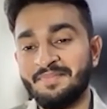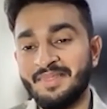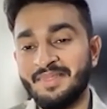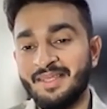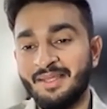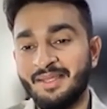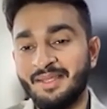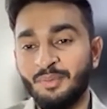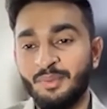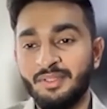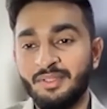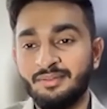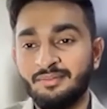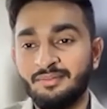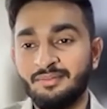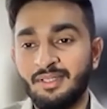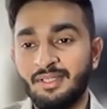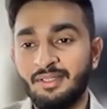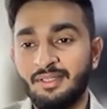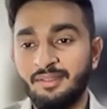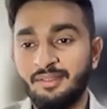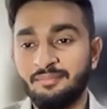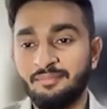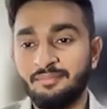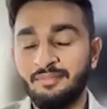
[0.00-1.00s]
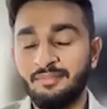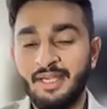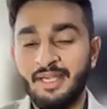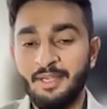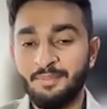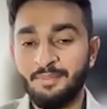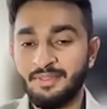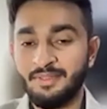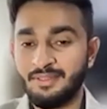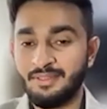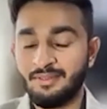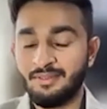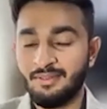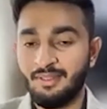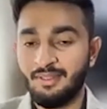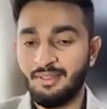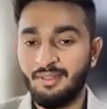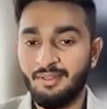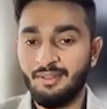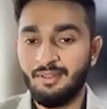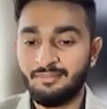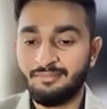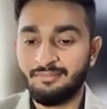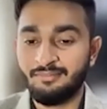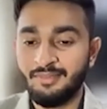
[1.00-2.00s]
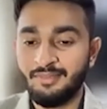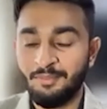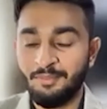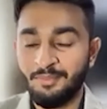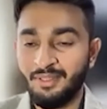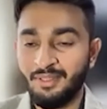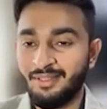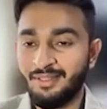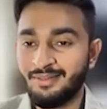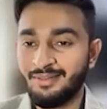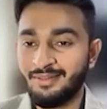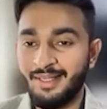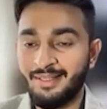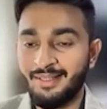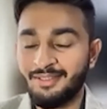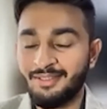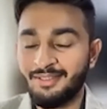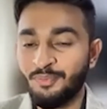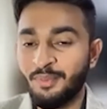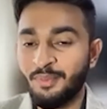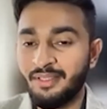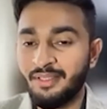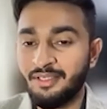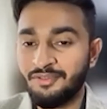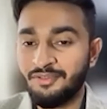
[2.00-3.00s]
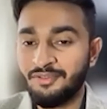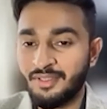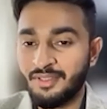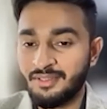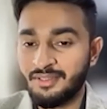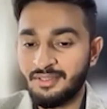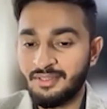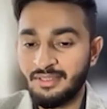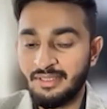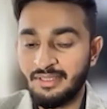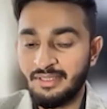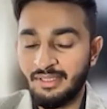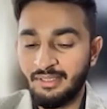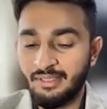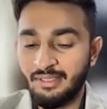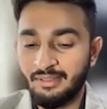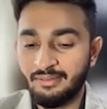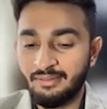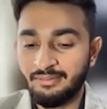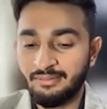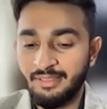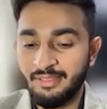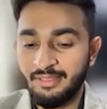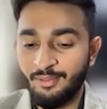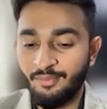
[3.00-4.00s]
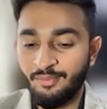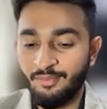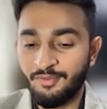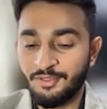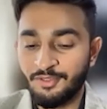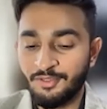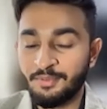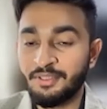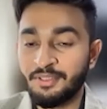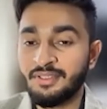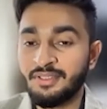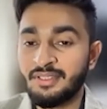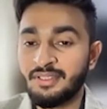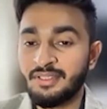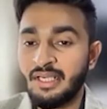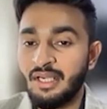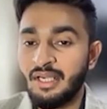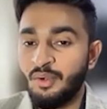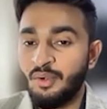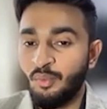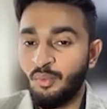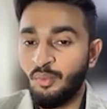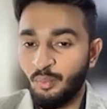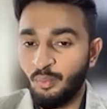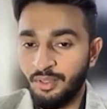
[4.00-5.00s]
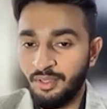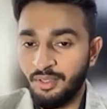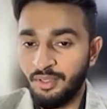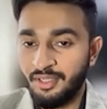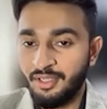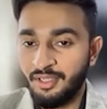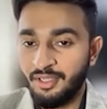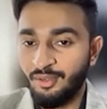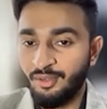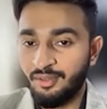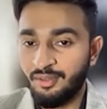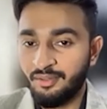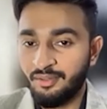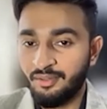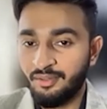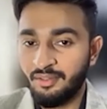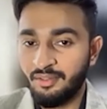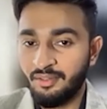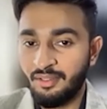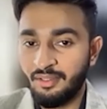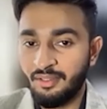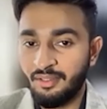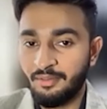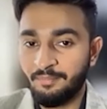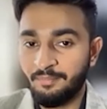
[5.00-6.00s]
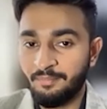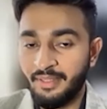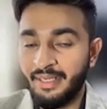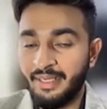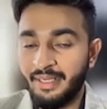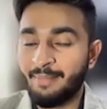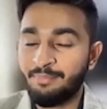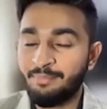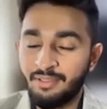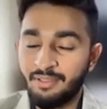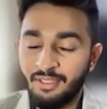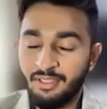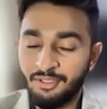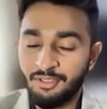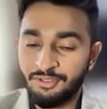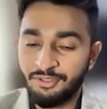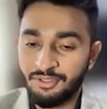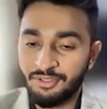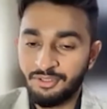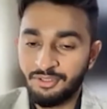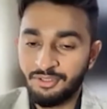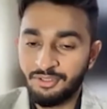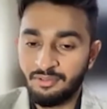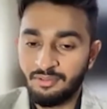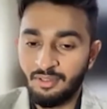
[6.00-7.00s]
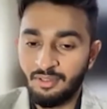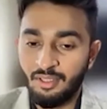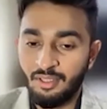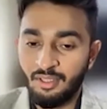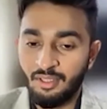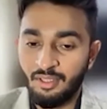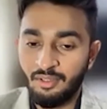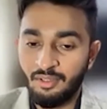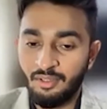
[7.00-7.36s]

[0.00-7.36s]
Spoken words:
Well, I must admit that that's a very interesting take on this, because working on an application,